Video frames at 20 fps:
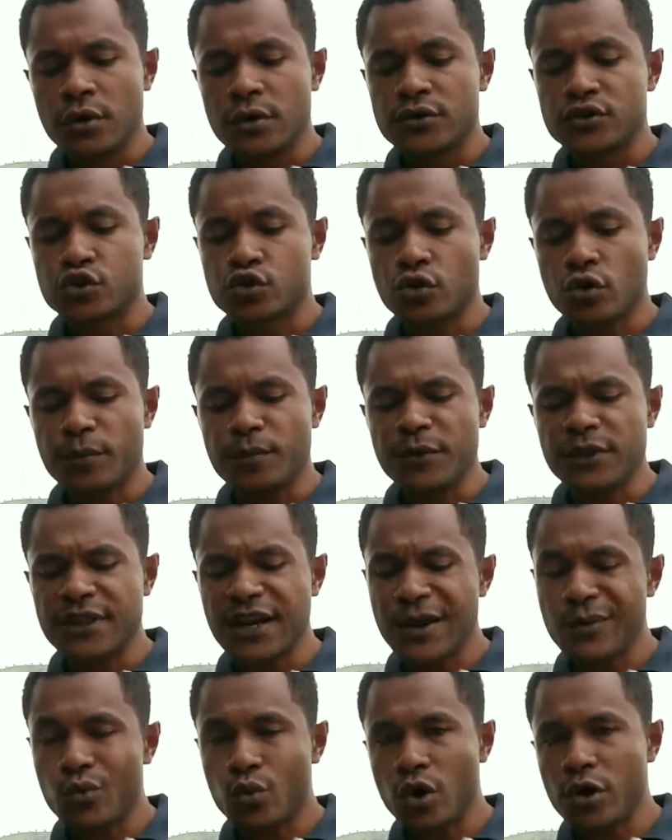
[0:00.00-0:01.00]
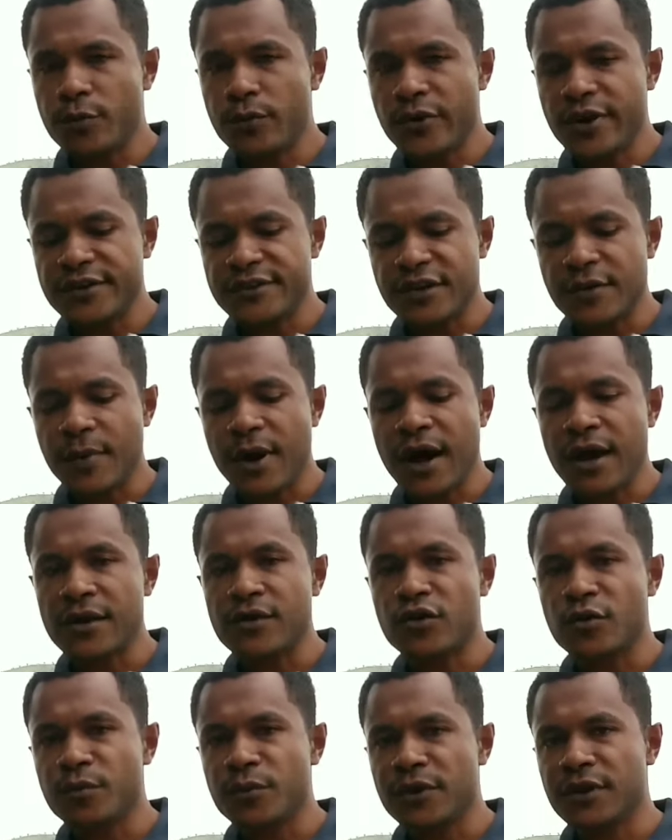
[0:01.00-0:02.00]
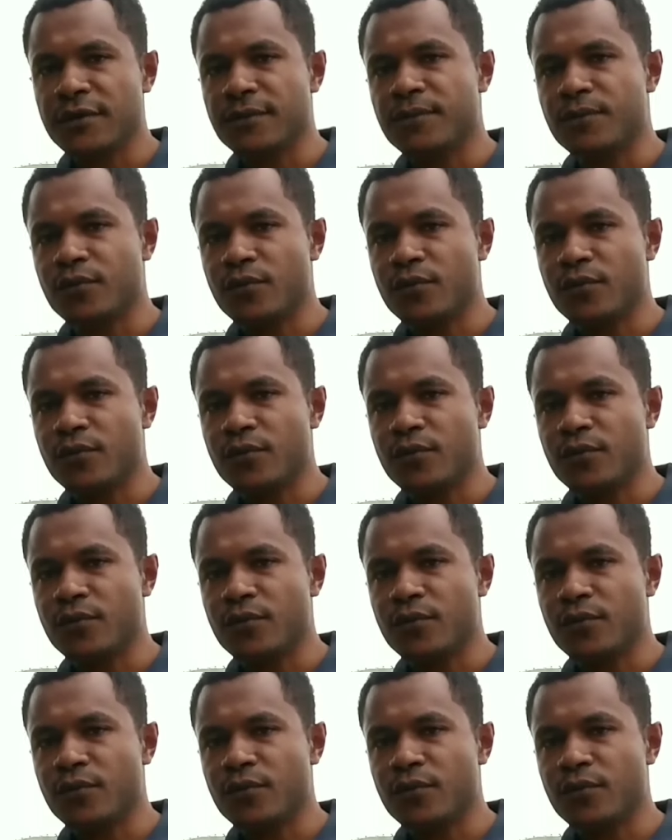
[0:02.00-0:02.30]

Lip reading: So me try Coinbase am hard me